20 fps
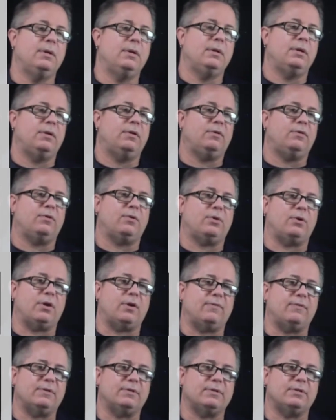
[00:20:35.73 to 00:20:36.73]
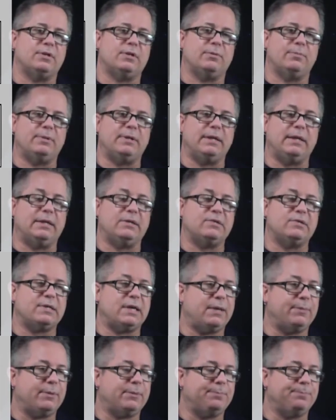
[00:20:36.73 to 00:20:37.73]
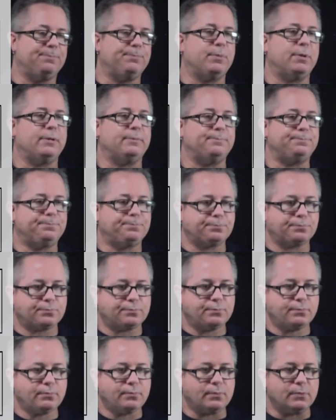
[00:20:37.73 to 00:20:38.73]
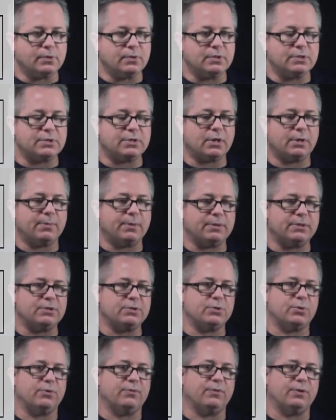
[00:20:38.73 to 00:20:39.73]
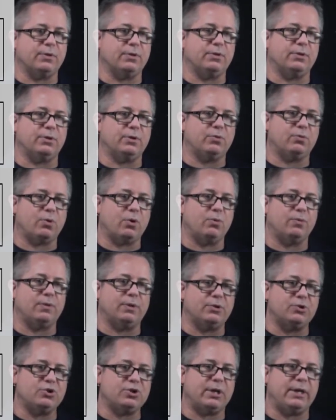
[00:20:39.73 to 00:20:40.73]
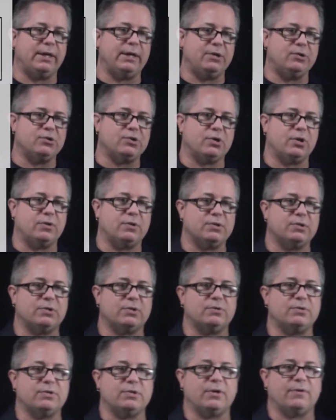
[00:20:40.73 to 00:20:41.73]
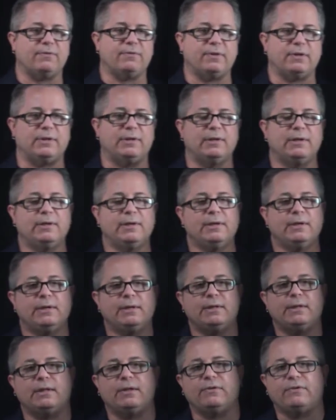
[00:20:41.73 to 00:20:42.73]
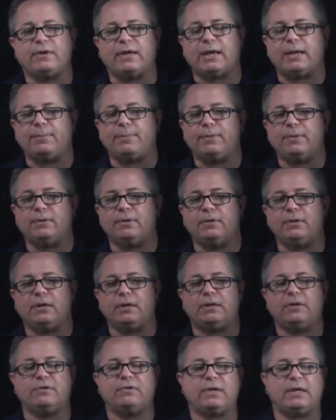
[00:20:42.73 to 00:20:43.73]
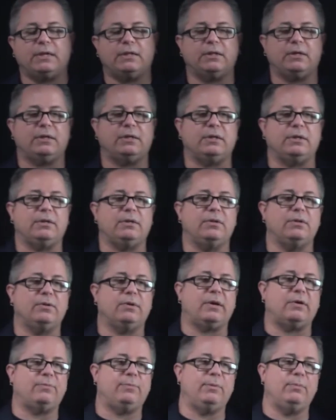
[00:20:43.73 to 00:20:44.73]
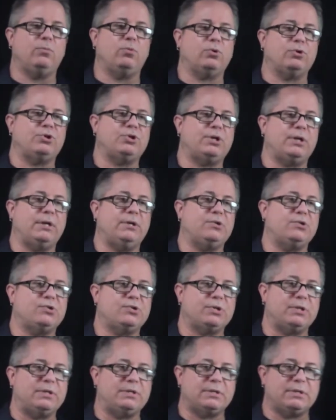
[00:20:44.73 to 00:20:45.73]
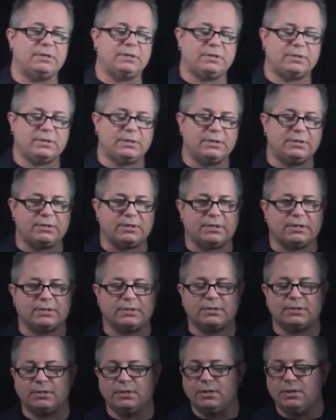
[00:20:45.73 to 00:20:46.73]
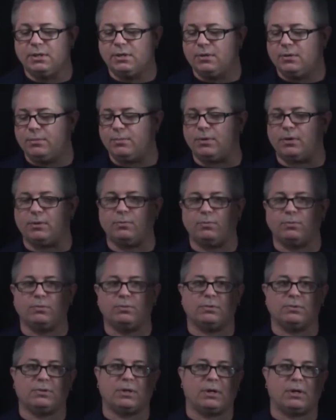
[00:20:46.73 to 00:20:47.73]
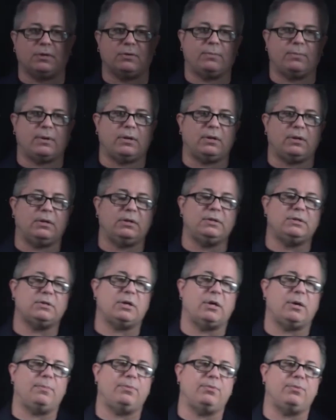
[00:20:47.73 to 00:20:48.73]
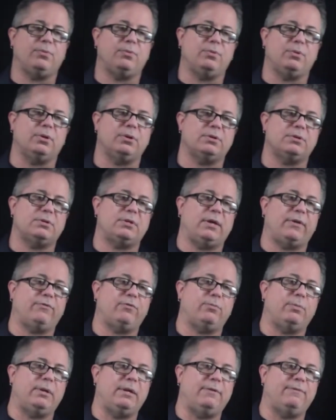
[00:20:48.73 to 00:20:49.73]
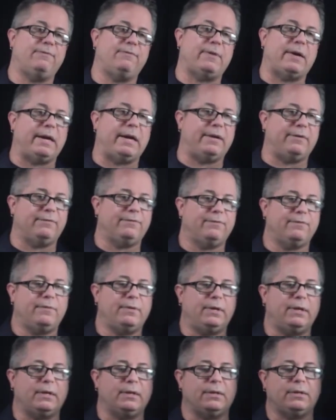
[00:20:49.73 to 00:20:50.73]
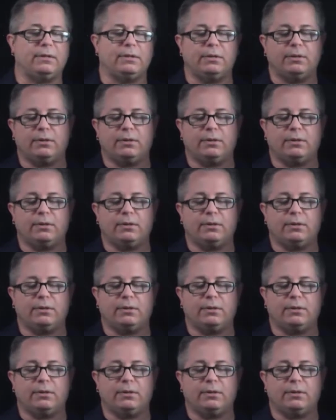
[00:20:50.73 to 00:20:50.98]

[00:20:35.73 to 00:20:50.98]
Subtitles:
it started off as the Bin A and Simon, but let's talk about the sort of the growth and change and all this other stuff that has happened. And it's likely that there has been more change since this, but we'll talk about at least up through the Stanford Bin A5, and